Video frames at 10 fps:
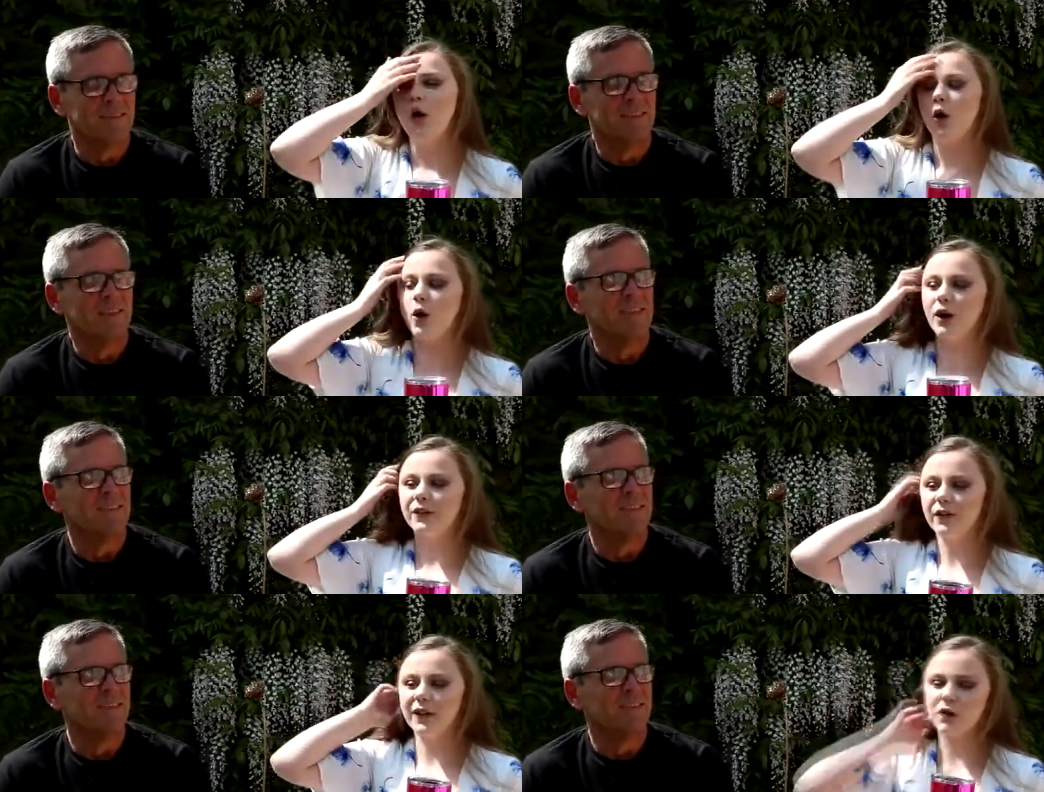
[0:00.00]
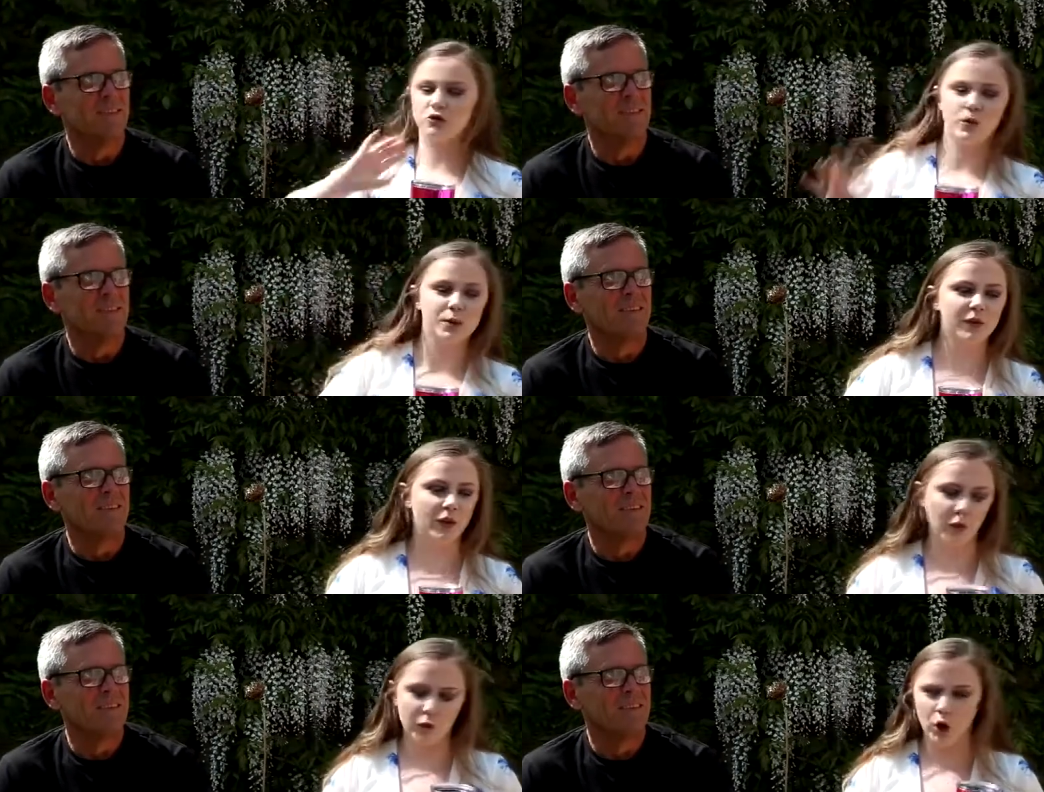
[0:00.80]
Speaker 1: Or if I've like dropped
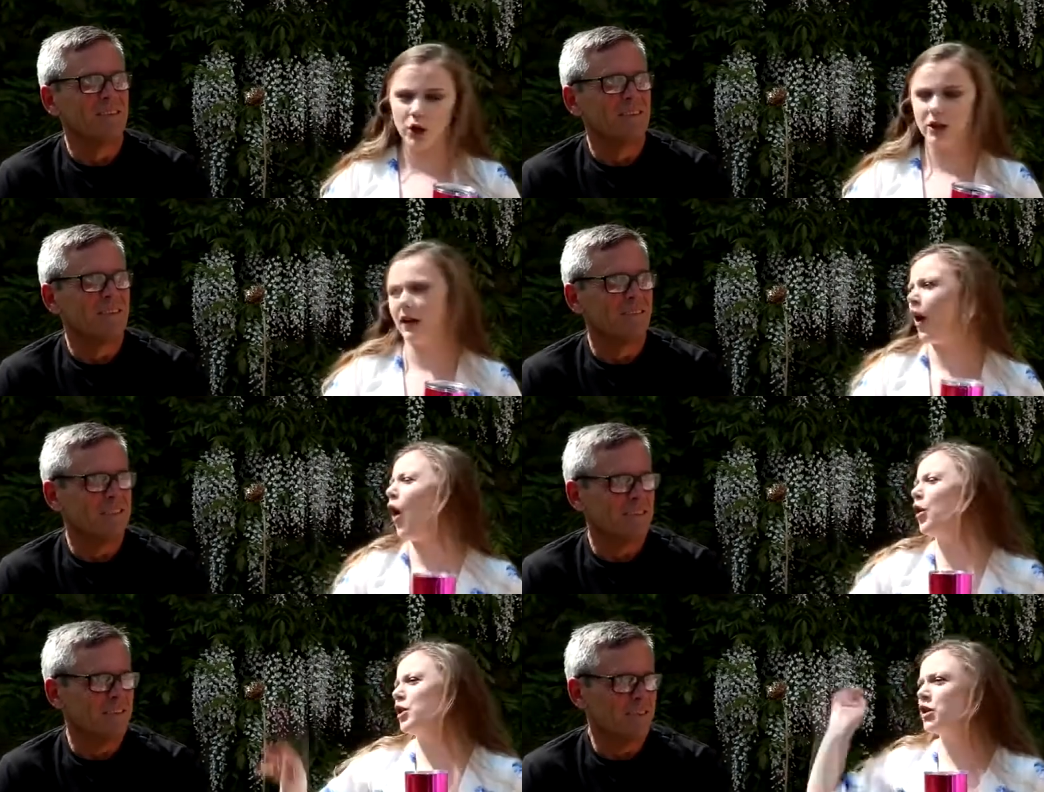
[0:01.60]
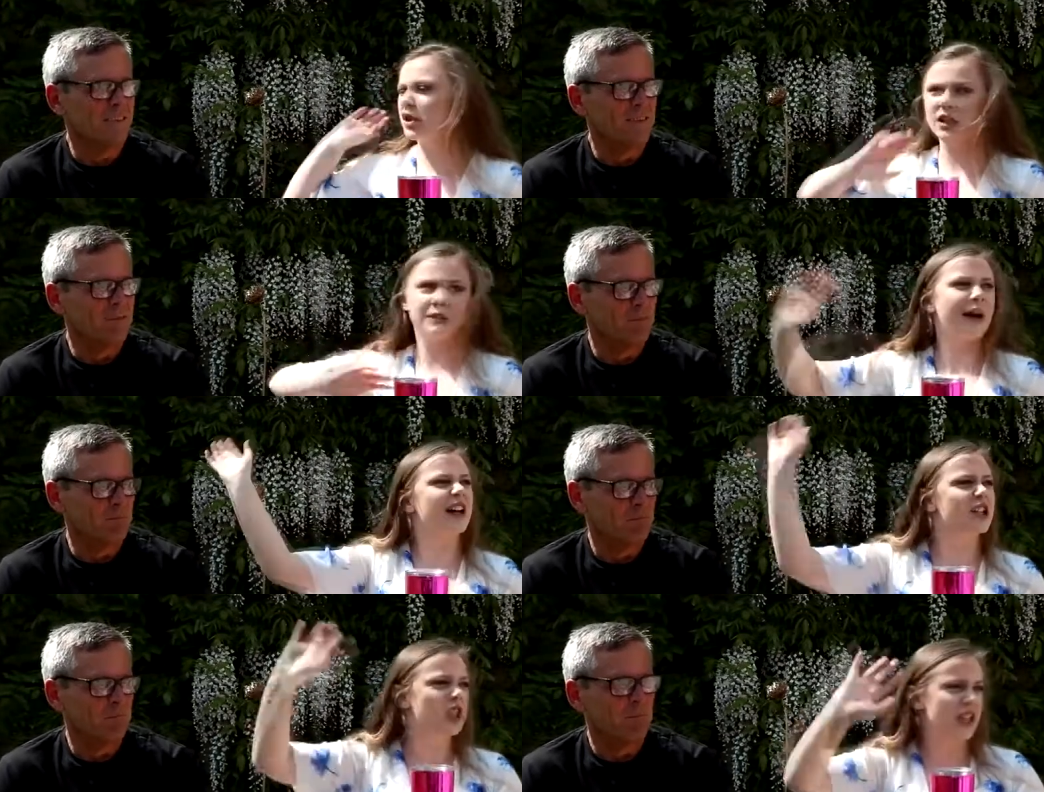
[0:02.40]
something on the floor, you're like, oh, you could have
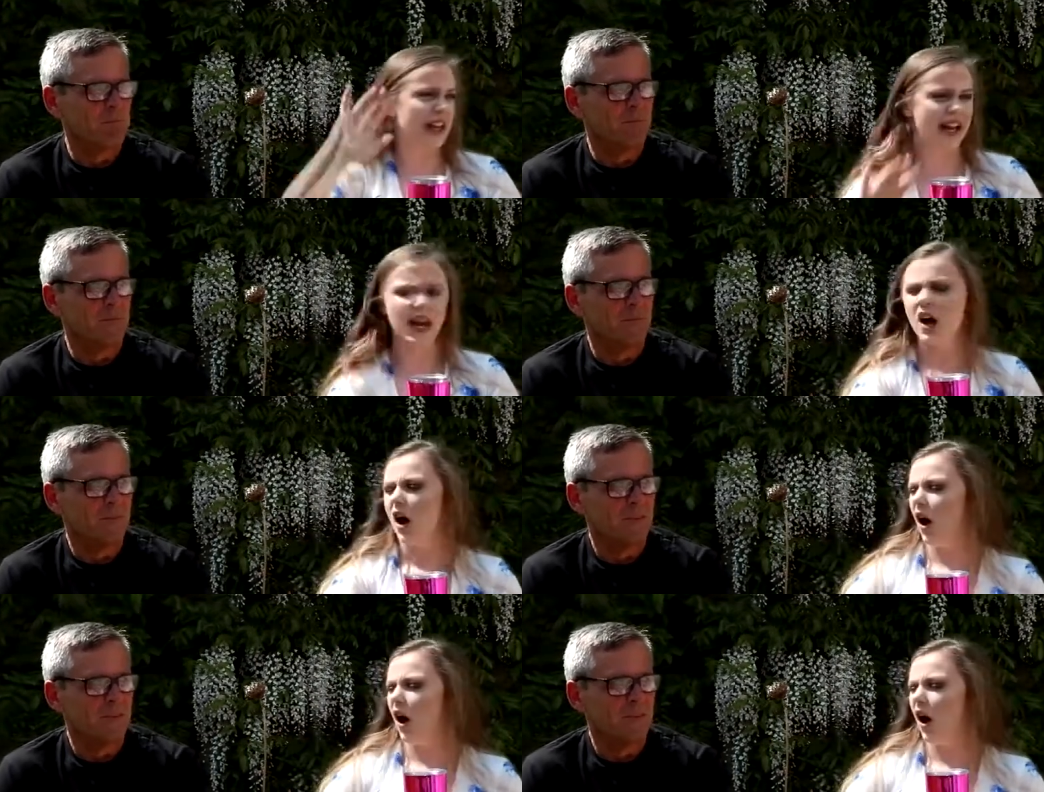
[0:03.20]
smashed it.